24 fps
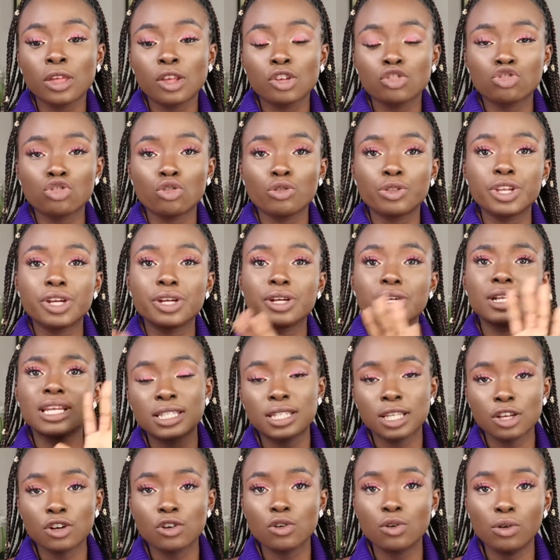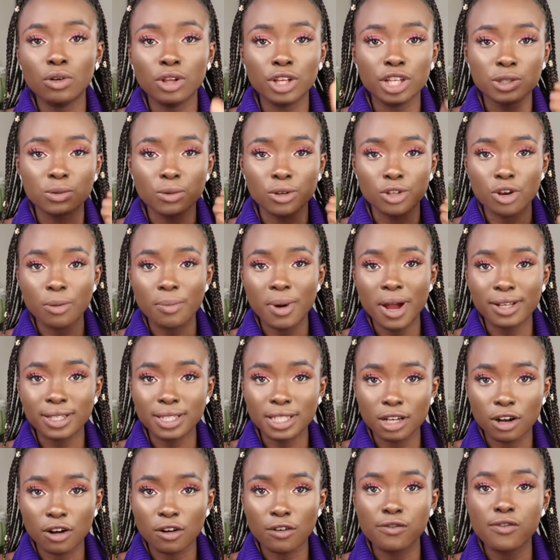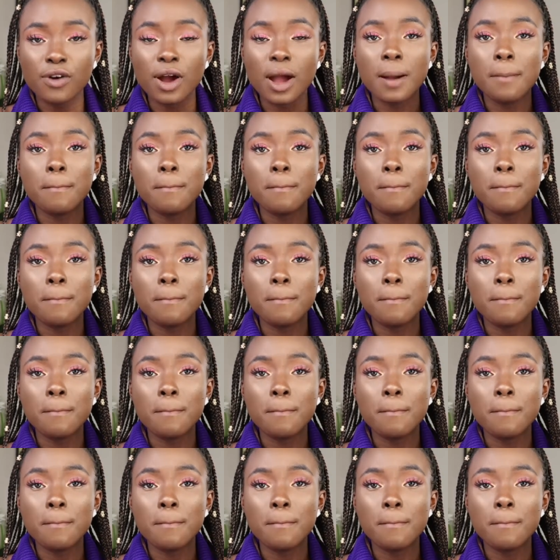So they're single is when you're by yourself.